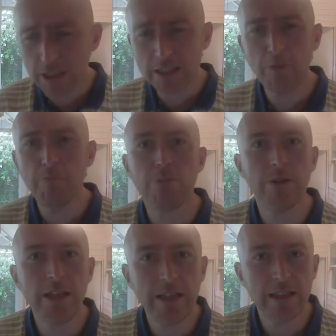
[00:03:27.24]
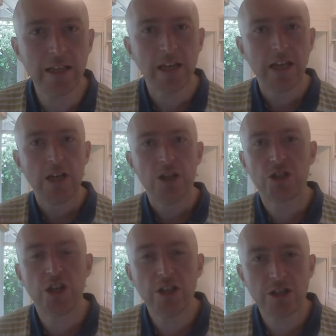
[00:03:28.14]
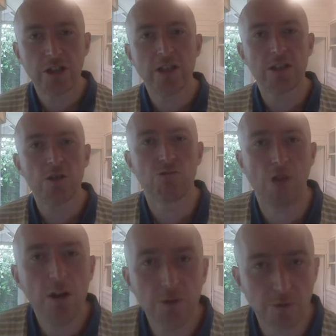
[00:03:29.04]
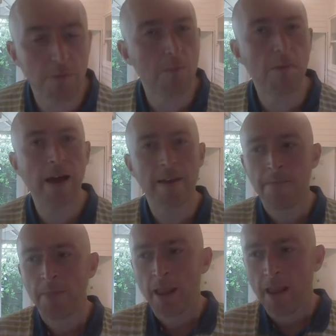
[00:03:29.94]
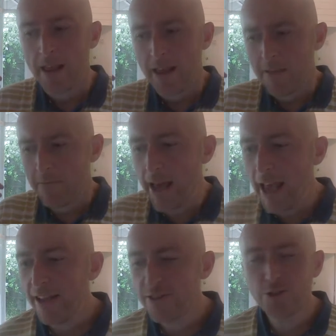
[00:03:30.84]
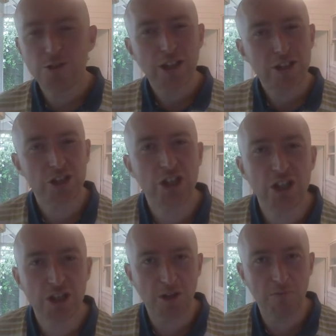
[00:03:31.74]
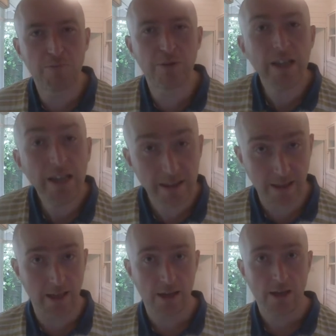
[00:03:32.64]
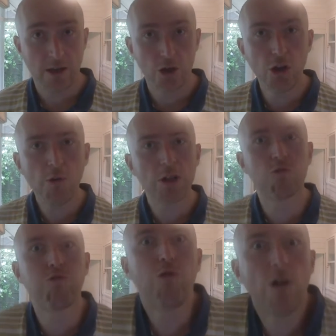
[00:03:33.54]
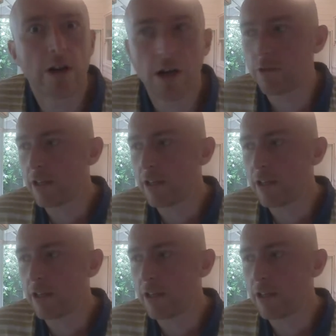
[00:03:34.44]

just completely changed things around for me. My attitude has changed completely. At work, I